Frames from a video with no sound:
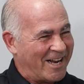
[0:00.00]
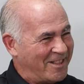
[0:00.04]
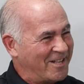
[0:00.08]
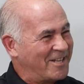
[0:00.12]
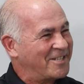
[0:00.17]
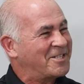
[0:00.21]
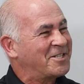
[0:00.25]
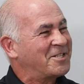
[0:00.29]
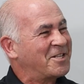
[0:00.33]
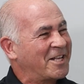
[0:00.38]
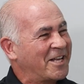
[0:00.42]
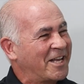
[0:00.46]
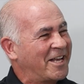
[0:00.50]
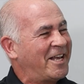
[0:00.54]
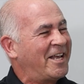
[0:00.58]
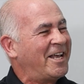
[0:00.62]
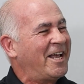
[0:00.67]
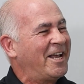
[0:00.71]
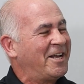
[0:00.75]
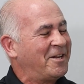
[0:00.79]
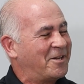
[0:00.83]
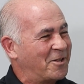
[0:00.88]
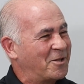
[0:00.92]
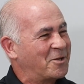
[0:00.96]
and this is the
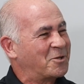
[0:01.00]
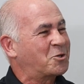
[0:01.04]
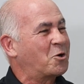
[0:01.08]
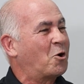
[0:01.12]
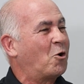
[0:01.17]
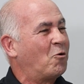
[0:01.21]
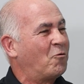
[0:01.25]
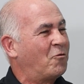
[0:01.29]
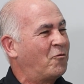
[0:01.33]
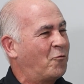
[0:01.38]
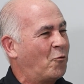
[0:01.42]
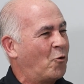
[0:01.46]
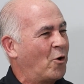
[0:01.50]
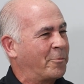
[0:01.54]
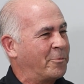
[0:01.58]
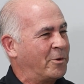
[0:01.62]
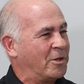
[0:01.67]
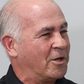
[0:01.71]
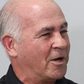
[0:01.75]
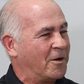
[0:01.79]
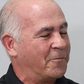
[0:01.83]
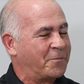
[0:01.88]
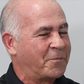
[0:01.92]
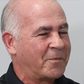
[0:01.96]
key to this whole
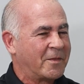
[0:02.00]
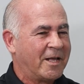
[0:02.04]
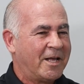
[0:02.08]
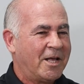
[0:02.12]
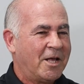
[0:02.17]
formula.